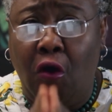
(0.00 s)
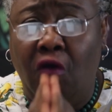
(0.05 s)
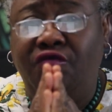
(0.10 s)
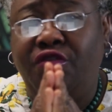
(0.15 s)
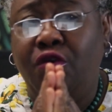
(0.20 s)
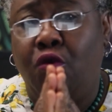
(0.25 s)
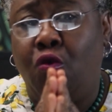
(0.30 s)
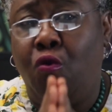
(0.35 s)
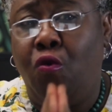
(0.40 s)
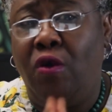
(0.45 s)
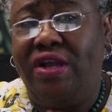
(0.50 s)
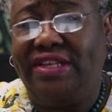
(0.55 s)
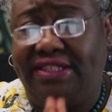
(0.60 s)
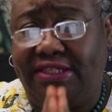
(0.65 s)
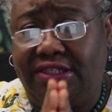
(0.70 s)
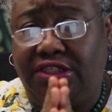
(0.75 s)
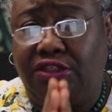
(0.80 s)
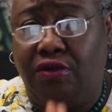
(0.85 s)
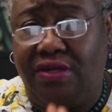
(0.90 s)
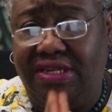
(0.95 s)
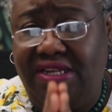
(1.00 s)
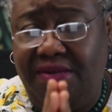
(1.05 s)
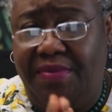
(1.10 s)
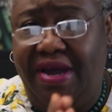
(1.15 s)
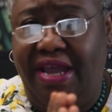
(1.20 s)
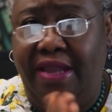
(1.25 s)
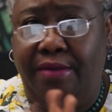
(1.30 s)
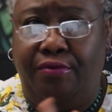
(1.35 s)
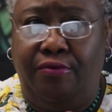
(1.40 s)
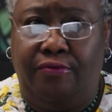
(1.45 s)
of the Quest Study
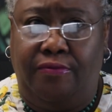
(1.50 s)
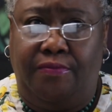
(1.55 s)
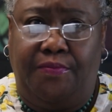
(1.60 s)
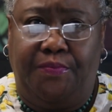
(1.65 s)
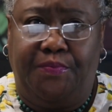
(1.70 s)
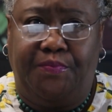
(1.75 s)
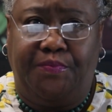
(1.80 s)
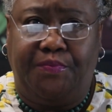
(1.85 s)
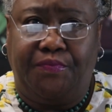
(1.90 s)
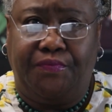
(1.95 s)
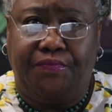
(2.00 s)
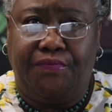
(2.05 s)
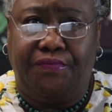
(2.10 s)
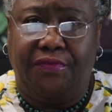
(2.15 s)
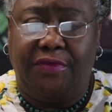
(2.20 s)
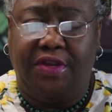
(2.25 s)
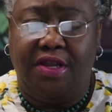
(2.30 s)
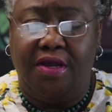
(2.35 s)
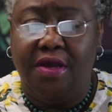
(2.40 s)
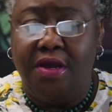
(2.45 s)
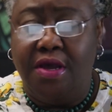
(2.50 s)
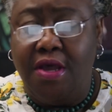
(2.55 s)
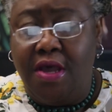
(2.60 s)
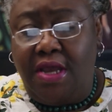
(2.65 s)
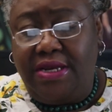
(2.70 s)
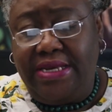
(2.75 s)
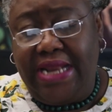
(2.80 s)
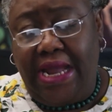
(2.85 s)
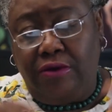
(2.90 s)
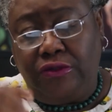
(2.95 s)
Bible.
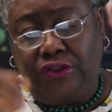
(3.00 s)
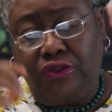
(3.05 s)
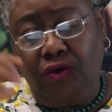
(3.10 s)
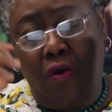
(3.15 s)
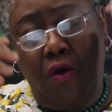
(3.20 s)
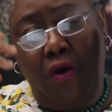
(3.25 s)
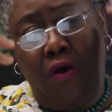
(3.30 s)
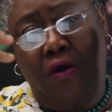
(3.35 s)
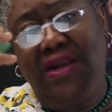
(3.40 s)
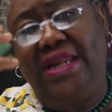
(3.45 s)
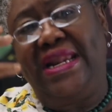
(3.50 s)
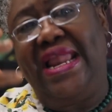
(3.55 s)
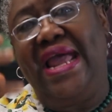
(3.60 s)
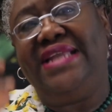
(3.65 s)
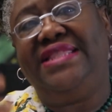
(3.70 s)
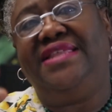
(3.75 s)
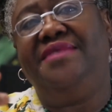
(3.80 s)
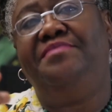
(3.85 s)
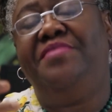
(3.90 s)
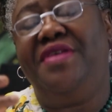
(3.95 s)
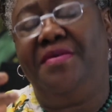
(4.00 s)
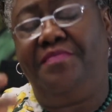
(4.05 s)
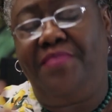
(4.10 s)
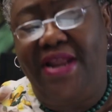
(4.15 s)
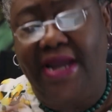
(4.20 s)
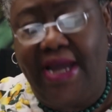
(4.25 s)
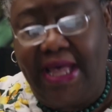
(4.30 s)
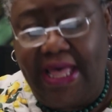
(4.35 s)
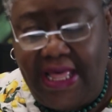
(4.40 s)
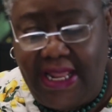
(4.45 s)
Now, so unlike the
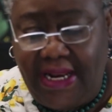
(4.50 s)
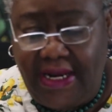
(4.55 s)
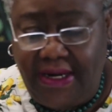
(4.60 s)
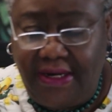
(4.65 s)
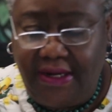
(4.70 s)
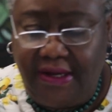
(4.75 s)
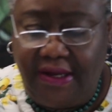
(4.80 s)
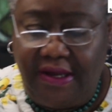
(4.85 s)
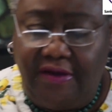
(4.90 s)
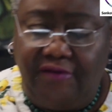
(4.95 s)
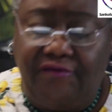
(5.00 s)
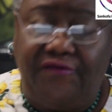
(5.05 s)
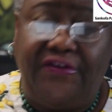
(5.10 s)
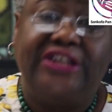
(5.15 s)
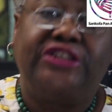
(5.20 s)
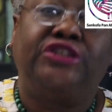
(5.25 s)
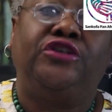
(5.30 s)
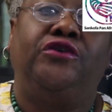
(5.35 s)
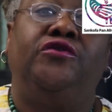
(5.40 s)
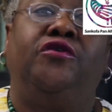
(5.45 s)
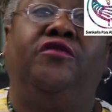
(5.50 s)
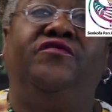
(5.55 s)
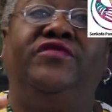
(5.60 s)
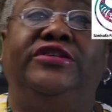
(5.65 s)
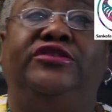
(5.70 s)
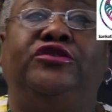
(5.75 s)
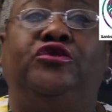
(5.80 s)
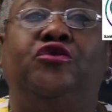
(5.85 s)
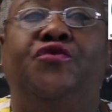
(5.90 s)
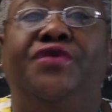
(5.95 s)
biblical version of
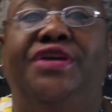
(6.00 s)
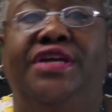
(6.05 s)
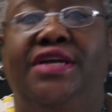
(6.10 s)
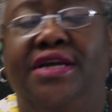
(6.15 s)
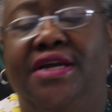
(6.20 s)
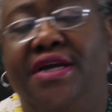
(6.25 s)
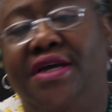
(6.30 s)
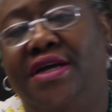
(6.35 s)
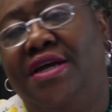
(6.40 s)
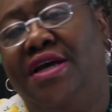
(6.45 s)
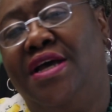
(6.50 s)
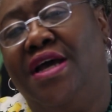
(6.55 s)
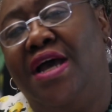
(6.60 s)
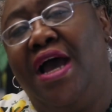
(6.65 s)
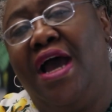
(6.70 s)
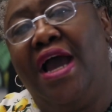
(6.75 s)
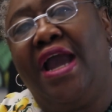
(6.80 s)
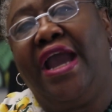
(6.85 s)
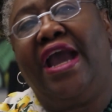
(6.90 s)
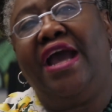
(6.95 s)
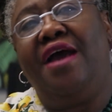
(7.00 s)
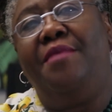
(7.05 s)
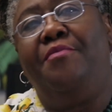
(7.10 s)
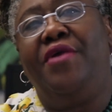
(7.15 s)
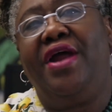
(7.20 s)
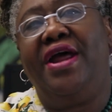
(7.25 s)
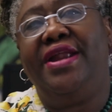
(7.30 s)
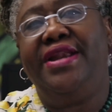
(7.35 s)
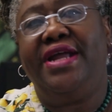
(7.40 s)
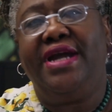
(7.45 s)
the story,
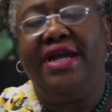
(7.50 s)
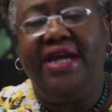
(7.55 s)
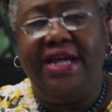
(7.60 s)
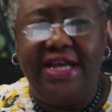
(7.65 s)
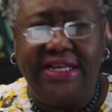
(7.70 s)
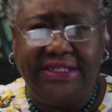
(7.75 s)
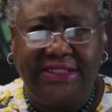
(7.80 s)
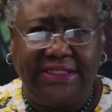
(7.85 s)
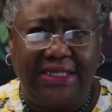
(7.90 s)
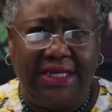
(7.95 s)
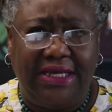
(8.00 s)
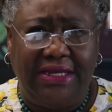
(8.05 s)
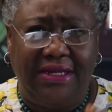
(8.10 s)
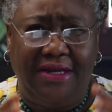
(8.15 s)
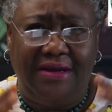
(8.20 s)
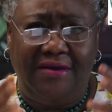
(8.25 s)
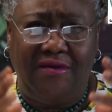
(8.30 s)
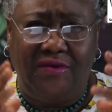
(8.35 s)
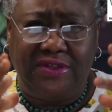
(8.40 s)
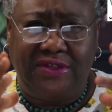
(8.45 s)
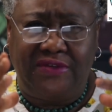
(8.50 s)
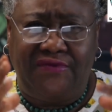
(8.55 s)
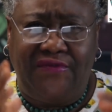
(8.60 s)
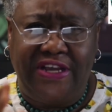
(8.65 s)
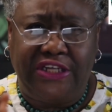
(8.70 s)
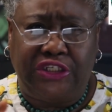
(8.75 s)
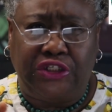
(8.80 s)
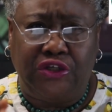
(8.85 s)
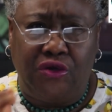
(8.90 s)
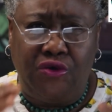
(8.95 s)
Kebra Nagast's
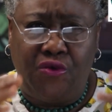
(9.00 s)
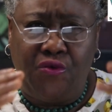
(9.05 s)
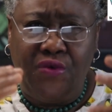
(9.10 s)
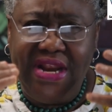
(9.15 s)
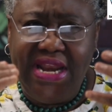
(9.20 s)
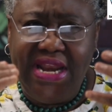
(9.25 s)
version